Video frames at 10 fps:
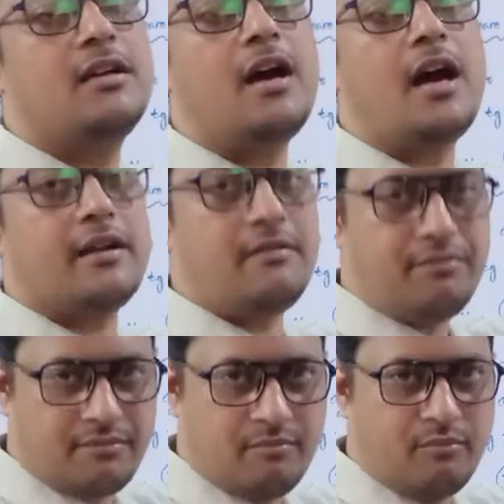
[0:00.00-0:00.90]
RF
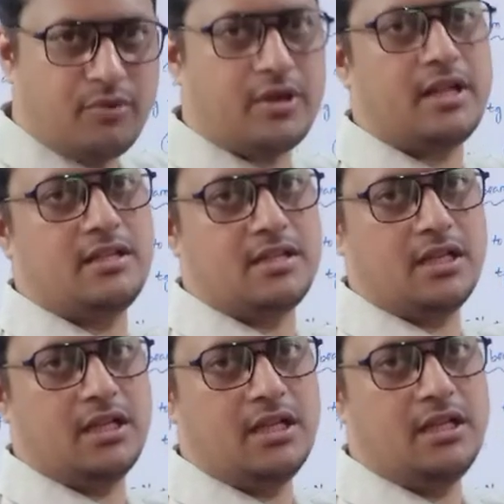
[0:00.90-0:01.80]
potential.
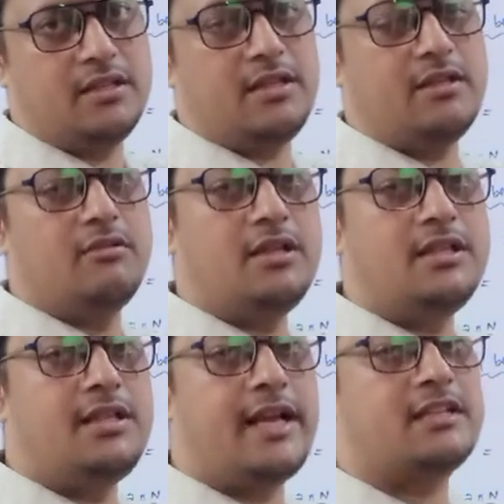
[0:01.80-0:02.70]
Then only
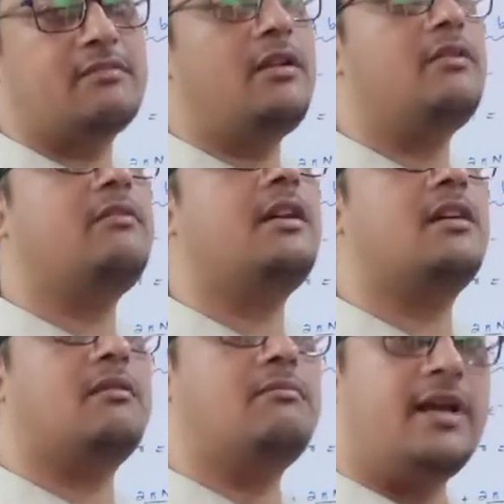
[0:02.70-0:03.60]
the X value will
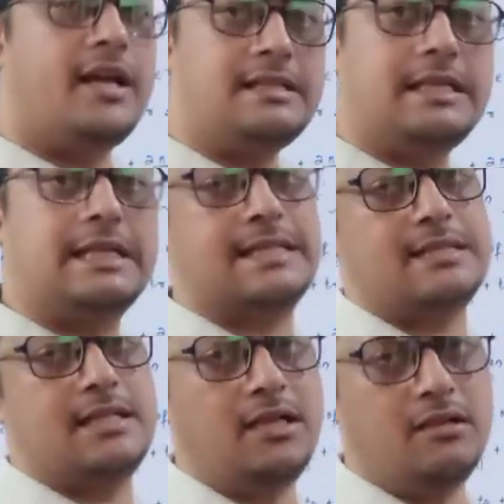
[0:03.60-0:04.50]
come as less
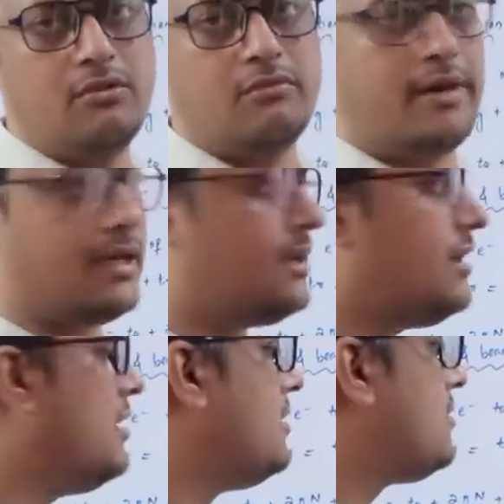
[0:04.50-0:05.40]
than 1.
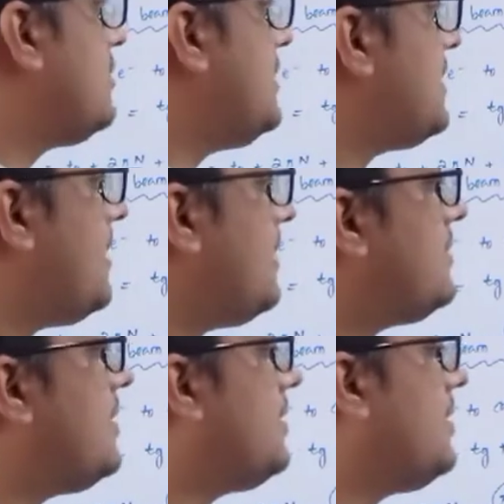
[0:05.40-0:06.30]
So these are the
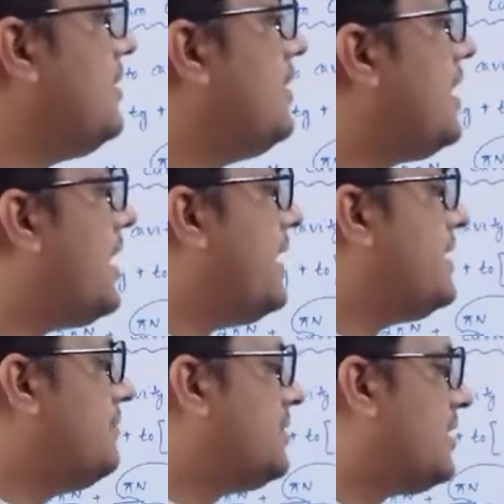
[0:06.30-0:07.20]
certain
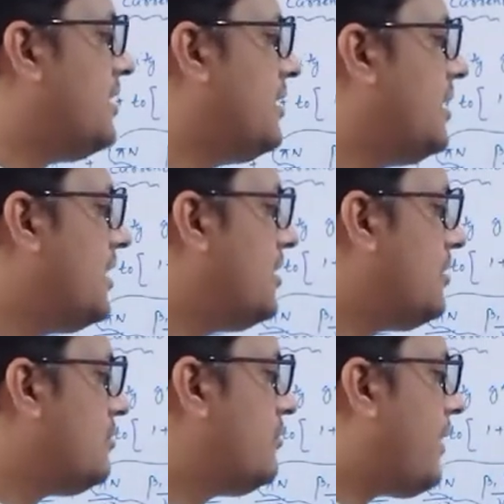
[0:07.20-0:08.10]
assumptions
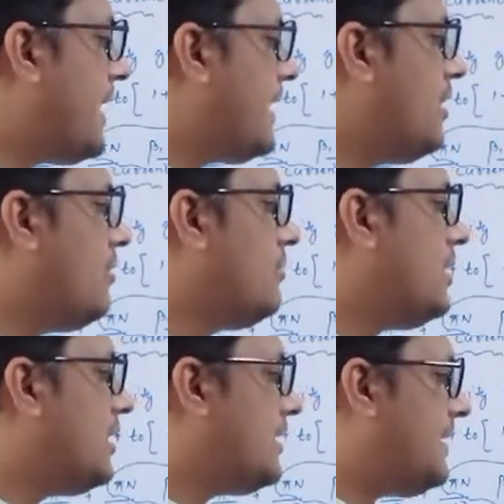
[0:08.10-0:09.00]
to find out
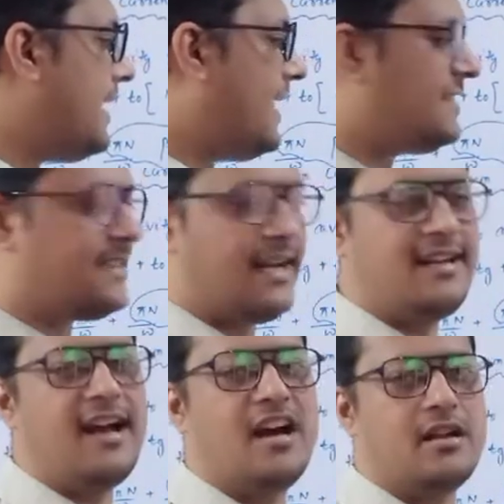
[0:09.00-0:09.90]
the
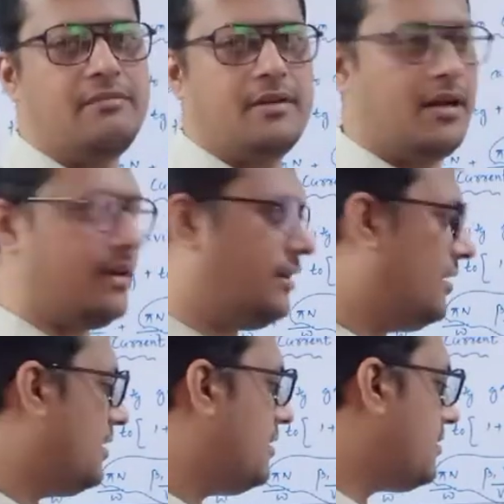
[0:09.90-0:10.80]
exact RF current.
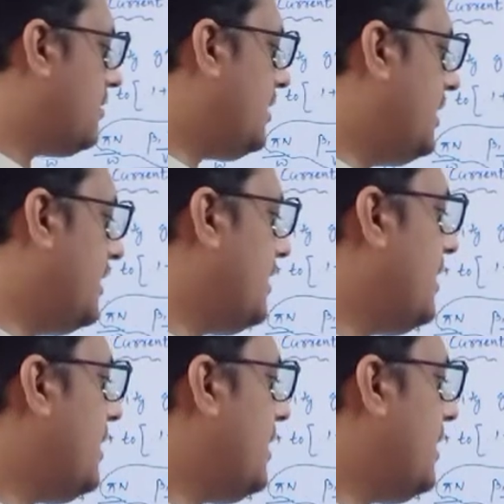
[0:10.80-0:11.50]
So here